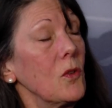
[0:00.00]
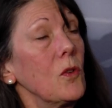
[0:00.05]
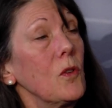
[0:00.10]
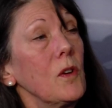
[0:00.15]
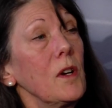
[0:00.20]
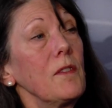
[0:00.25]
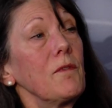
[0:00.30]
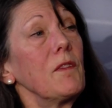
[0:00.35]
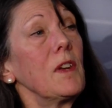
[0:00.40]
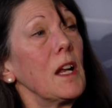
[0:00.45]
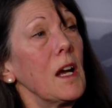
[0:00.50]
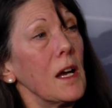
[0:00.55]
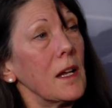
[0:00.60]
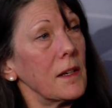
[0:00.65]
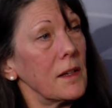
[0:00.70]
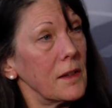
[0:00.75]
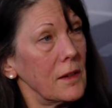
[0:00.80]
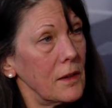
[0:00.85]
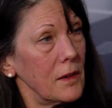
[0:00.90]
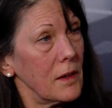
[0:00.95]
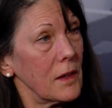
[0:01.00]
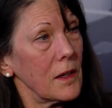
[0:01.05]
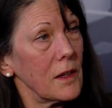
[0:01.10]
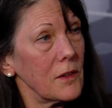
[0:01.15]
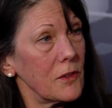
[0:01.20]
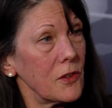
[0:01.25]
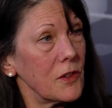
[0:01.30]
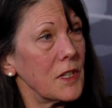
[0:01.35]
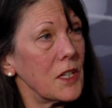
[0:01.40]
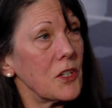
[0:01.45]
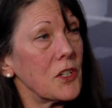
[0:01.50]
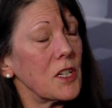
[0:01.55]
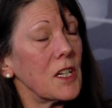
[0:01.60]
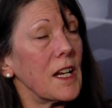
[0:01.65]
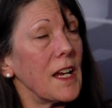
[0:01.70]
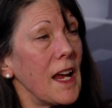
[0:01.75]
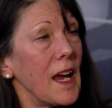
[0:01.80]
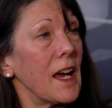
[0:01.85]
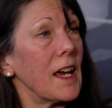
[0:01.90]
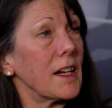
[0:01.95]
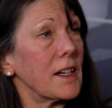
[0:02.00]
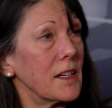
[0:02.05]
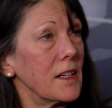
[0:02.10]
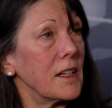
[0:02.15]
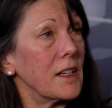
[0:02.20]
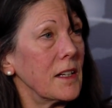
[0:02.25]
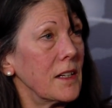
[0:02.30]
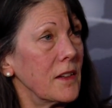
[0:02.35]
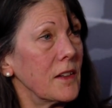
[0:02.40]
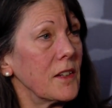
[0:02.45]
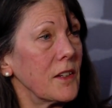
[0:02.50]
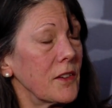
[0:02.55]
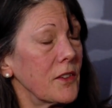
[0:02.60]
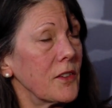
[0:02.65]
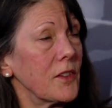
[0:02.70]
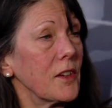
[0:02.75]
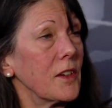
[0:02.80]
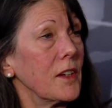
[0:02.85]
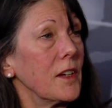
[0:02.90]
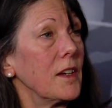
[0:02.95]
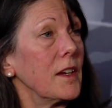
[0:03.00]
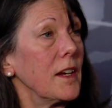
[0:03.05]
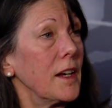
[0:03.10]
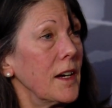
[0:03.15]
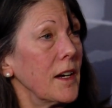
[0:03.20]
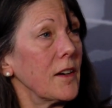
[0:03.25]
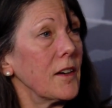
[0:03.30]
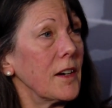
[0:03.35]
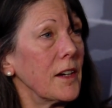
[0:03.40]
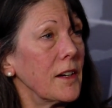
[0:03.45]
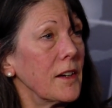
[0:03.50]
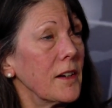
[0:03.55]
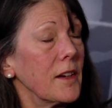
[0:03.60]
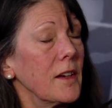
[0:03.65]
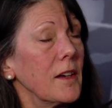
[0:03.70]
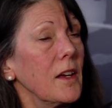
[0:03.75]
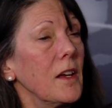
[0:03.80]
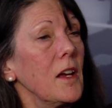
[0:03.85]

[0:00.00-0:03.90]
who are not uh, traditionally acted in this area.